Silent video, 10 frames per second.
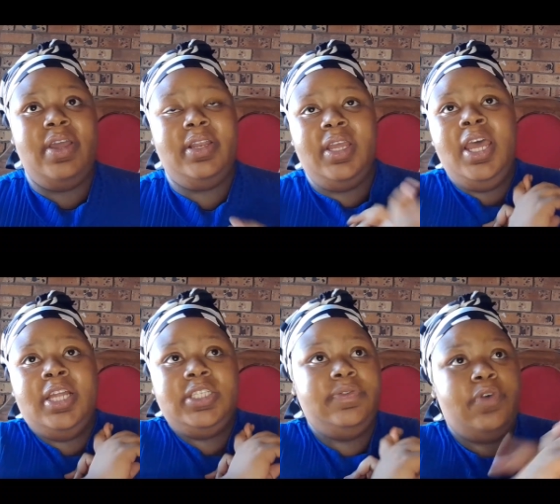and
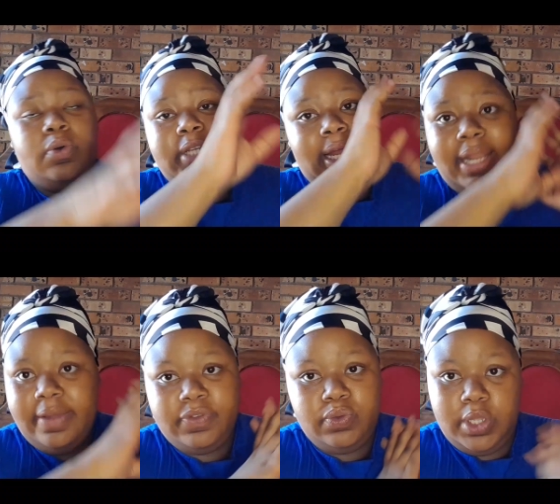devote their
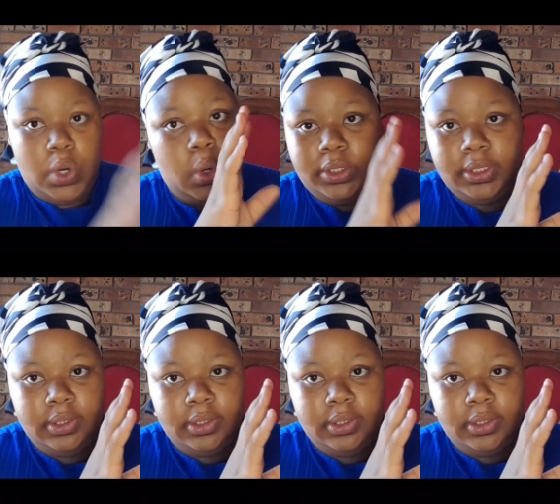life to the Lord.